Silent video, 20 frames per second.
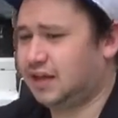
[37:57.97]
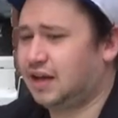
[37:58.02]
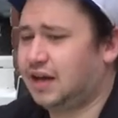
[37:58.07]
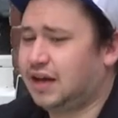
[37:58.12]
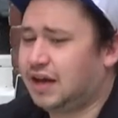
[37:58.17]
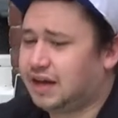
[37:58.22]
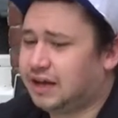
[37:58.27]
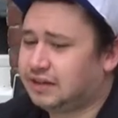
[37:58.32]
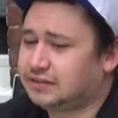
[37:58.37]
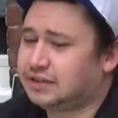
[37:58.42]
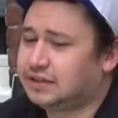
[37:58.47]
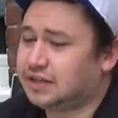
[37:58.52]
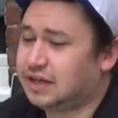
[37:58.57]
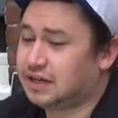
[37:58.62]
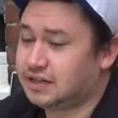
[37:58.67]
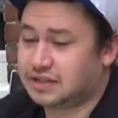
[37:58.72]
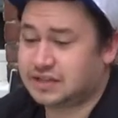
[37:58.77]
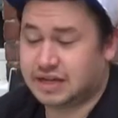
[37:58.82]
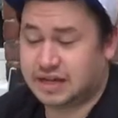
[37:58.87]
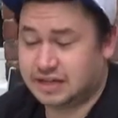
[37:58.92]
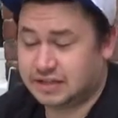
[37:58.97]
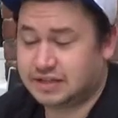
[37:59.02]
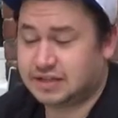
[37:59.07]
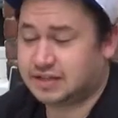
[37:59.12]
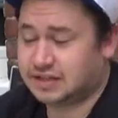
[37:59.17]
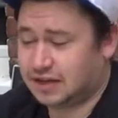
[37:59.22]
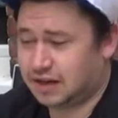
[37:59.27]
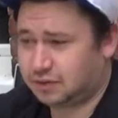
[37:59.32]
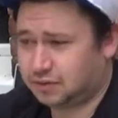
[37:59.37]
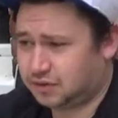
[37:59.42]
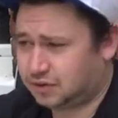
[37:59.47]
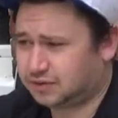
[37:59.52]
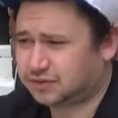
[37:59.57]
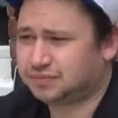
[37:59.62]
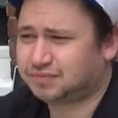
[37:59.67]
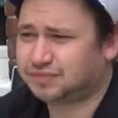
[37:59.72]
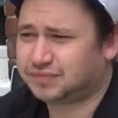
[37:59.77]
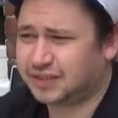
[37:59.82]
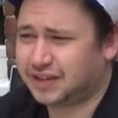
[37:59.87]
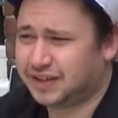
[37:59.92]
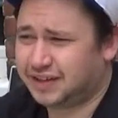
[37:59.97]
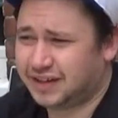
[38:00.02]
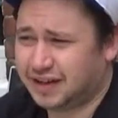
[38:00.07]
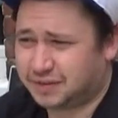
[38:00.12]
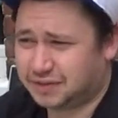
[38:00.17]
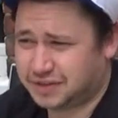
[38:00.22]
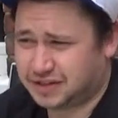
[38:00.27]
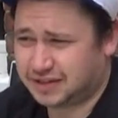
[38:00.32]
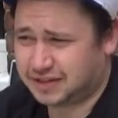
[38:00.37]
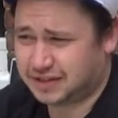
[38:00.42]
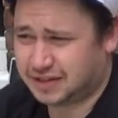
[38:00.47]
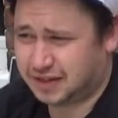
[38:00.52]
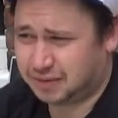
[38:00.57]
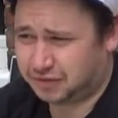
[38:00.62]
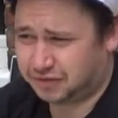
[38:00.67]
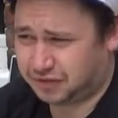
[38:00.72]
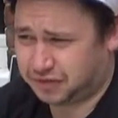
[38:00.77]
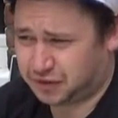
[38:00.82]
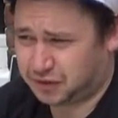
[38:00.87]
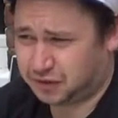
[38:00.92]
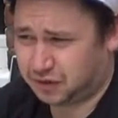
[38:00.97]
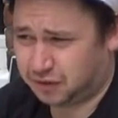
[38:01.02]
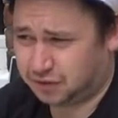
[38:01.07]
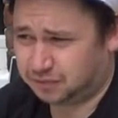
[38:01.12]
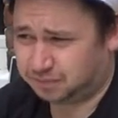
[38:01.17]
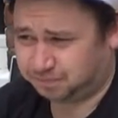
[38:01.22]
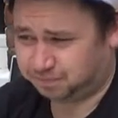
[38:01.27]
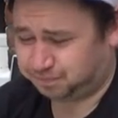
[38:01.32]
I said, how long? And that was the time of the show.